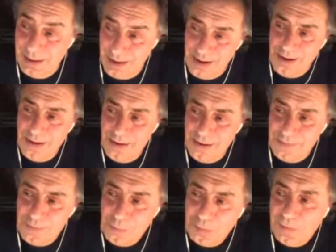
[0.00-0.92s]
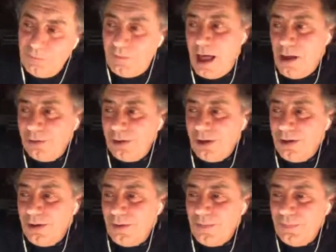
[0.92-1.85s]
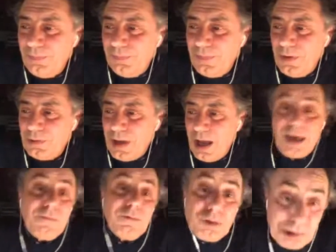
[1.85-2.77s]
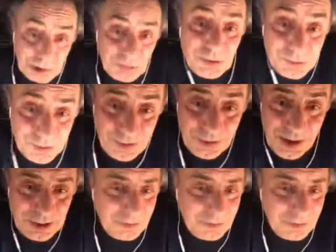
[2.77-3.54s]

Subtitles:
We found I have a distributor.